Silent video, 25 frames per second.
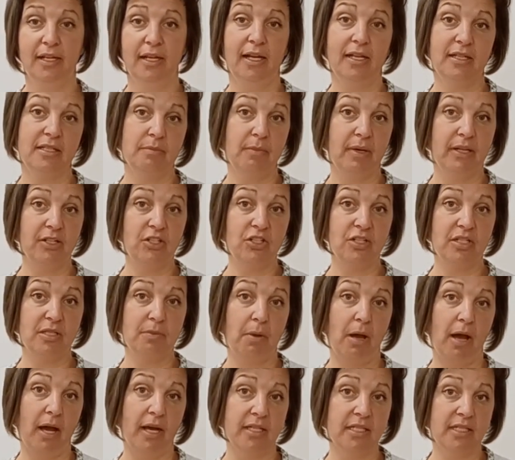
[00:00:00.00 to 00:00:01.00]
As much as
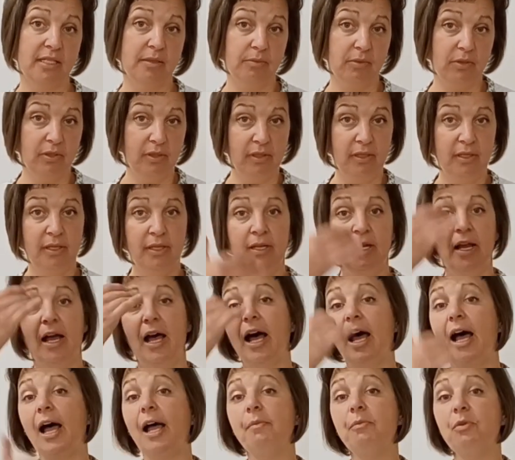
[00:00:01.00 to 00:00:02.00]
possible,
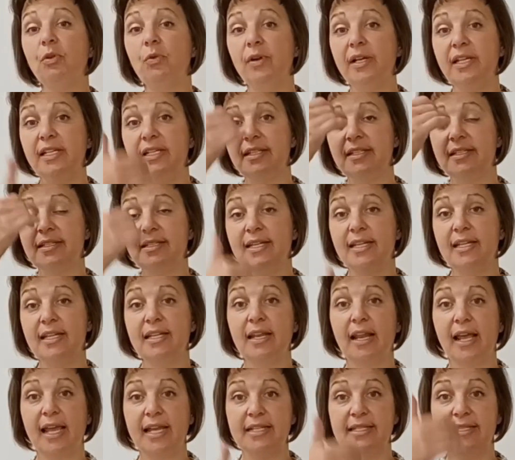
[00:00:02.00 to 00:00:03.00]
I'm going to sit
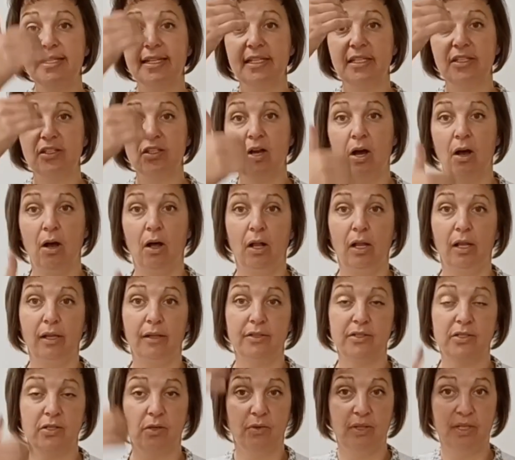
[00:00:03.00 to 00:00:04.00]
nice and
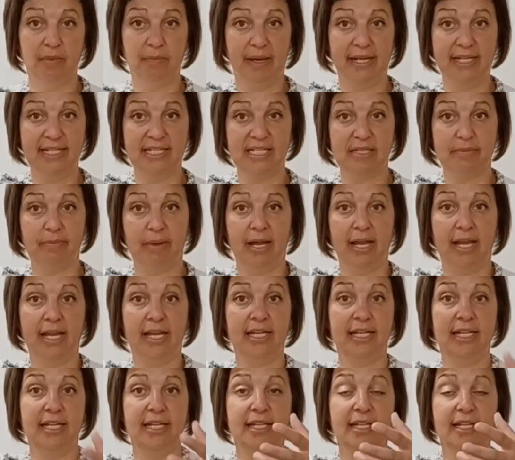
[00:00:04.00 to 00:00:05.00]
tall so that my
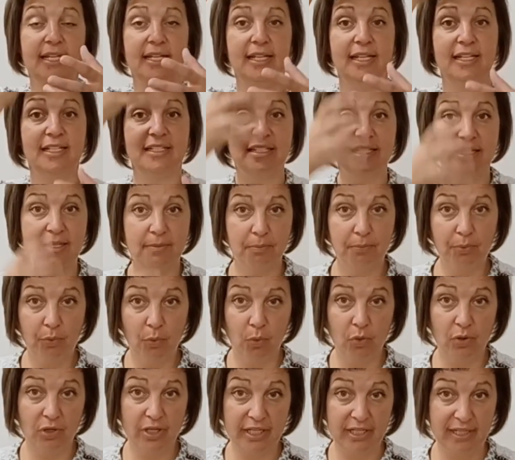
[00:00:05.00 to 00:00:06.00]
spine is
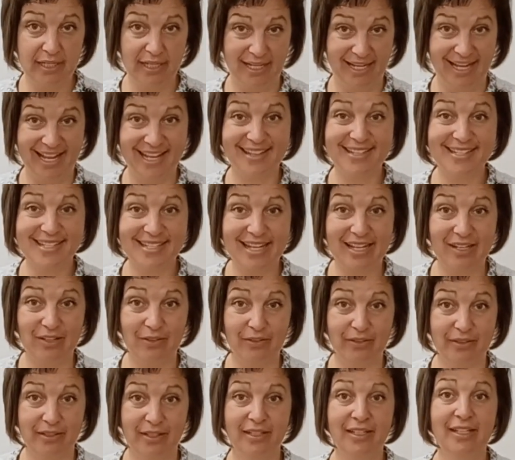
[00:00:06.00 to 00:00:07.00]
supported and
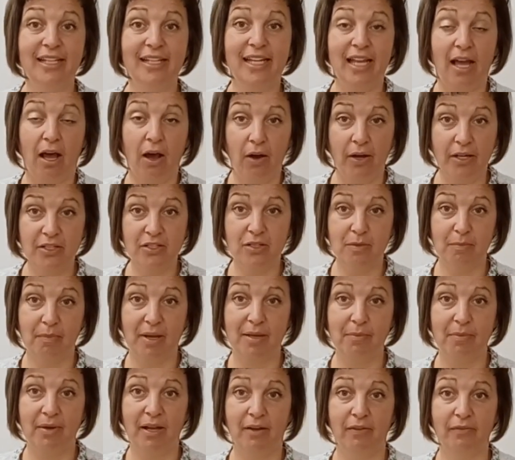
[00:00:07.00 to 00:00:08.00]
settled onto
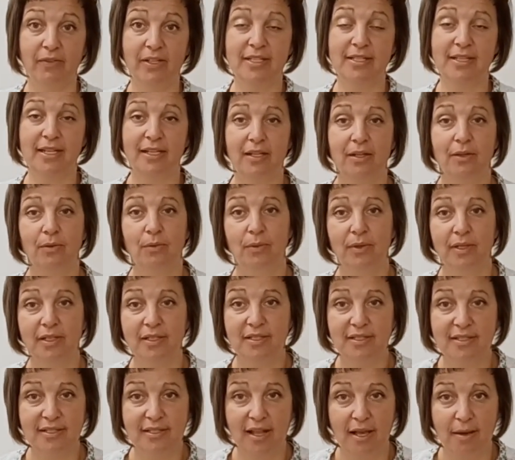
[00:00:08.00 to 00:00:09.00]
my pelvis. I don't
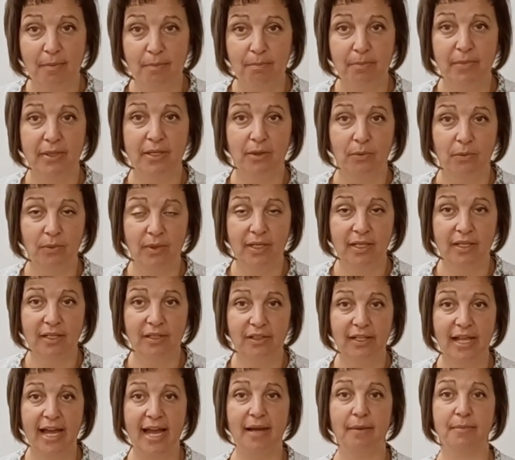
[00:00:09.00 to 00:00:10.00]
want to slump, I don't want to
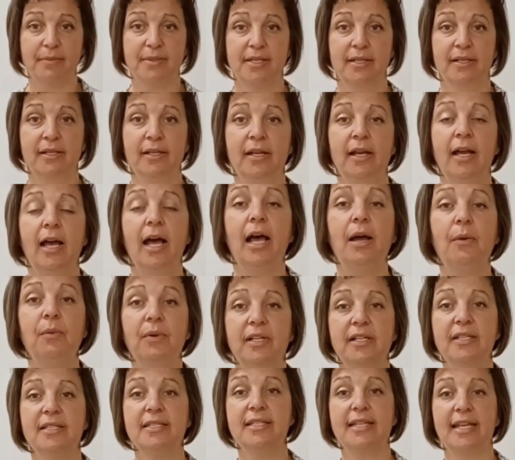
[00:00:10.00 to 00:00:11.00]
collapse, I
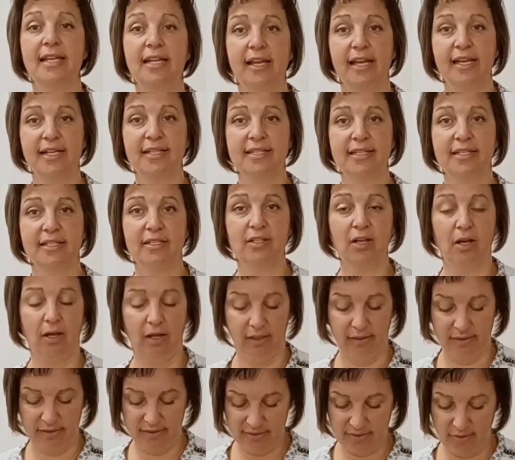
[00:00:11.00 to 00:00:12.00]
want to stay nice and
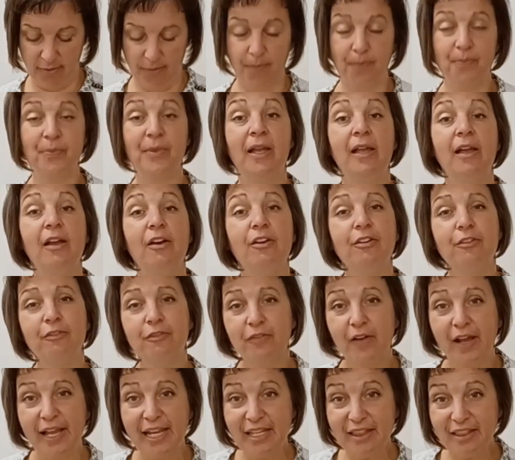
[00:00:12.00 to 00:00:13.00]
tall. So
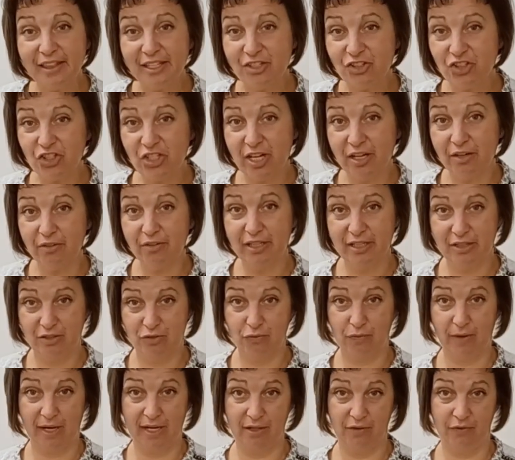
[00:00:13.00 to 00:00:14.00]
find the chair
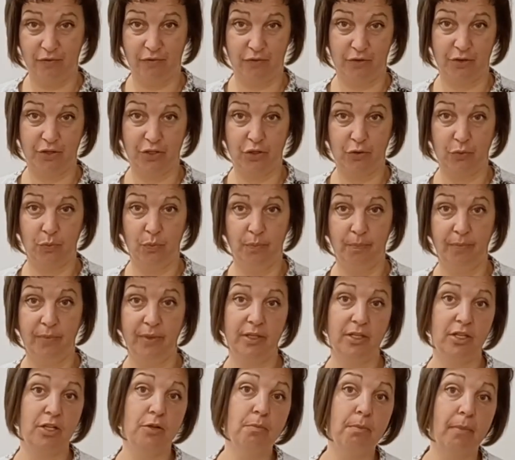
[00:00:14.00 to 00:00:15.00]
that's right for you.
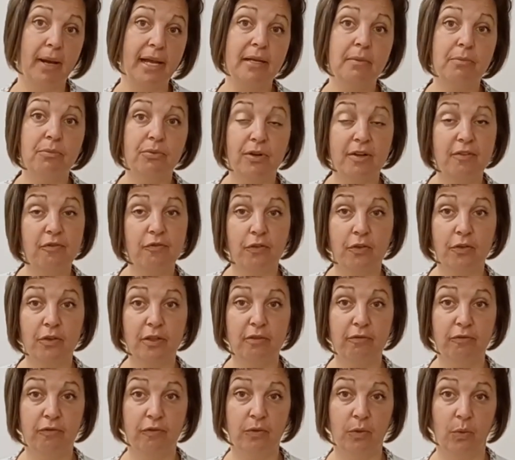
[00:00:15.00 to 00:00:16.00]
You might prefer
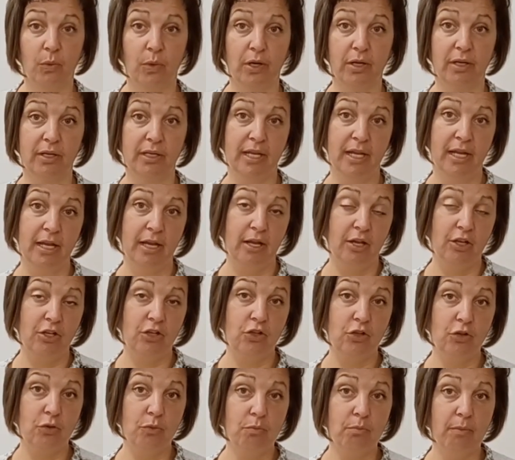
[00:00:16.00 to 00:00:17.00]
the floor.
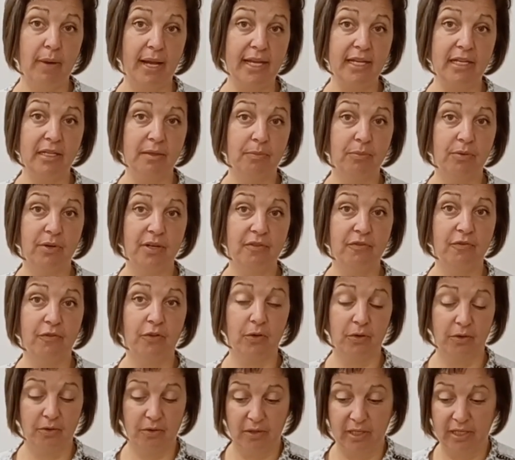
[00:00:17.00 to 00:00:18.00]
You might
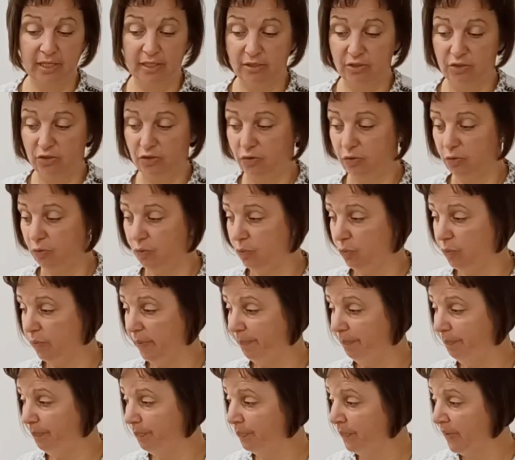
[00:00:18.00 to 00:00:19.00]
prefer
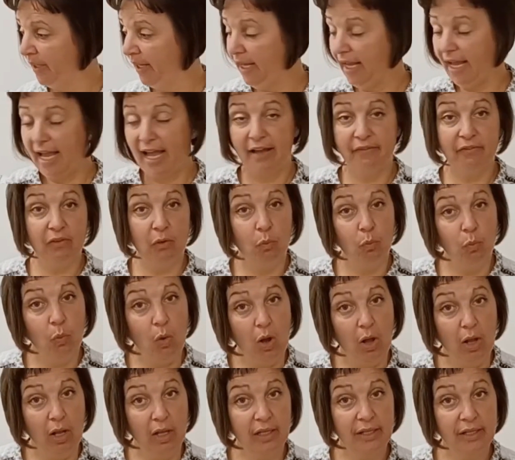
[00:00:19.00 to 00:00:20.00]
to have a
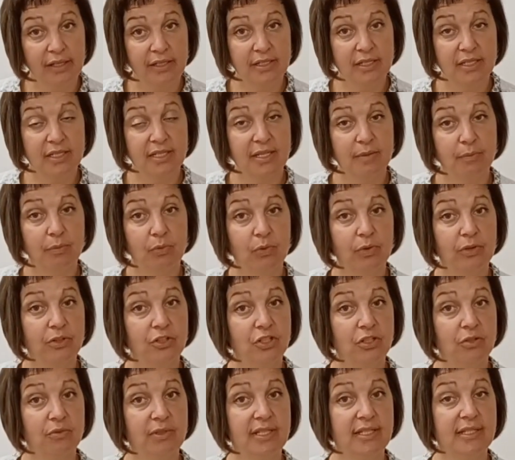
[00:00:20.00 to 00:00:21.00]
wall to support
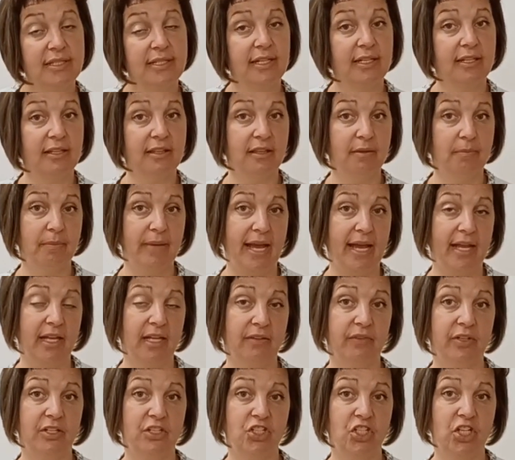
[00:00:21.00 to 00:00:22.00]
you instead of the back
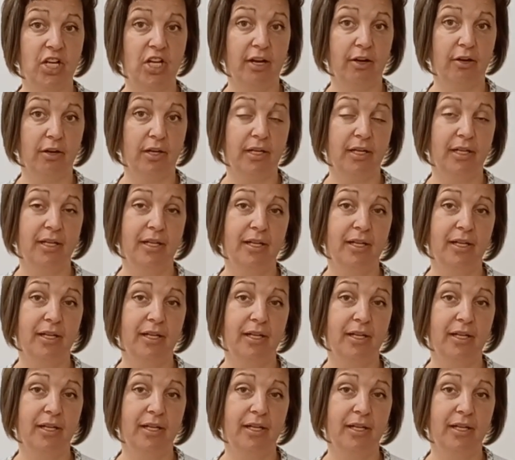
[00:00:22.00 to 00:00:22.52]
of a chair.